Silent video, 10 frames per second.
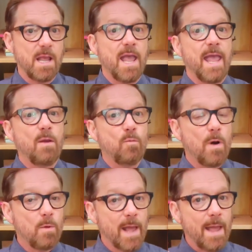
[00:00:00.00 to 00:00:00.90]
And
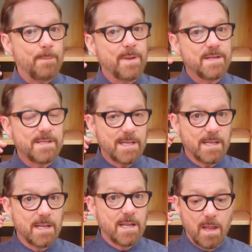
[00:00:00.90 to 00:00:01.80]
what will happen is
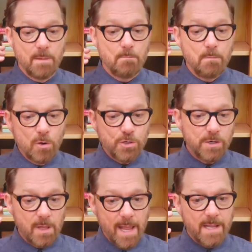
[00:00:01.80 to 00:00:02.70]
the
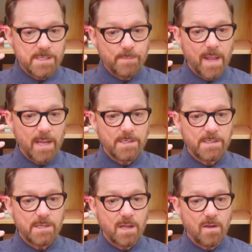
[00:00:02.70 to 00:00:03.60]
emotional
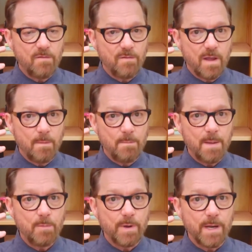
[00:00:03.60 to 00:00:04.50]
aspect of a
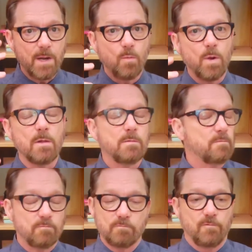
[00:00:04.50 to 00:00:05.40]
memory will
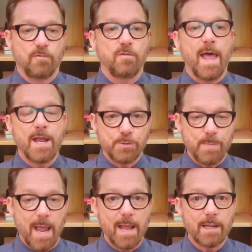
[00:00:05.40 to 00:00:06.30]
flash
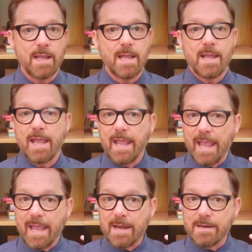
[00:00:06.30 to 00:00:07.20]
back,
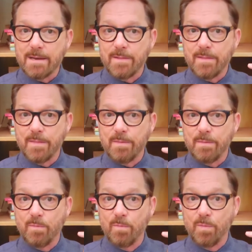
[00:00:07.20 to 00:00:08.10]
and
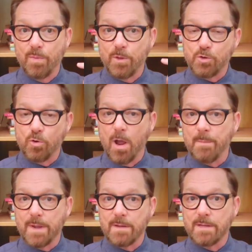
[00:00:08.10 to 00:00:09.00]
the
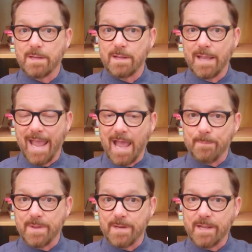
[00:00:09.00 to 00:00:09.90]
trauma
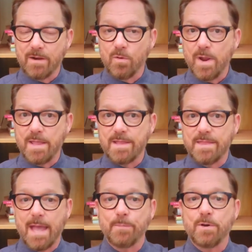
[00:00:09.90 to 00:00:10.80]
happened in a way
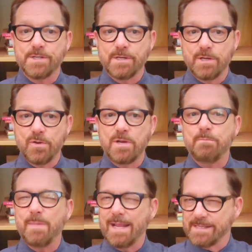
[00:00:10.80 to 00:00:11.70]
that that person
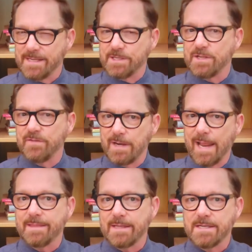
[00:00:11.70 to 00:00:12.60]
couldn't make sense of it
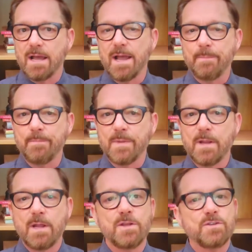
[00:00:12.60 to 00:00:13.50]
at the time.
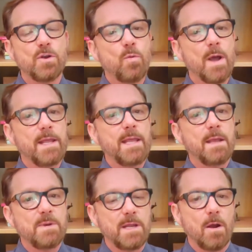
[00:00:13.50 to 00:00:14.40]
So what
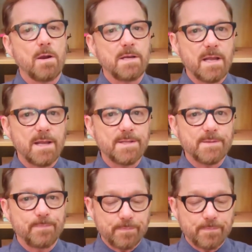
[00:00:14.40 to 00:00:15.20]
EMDR does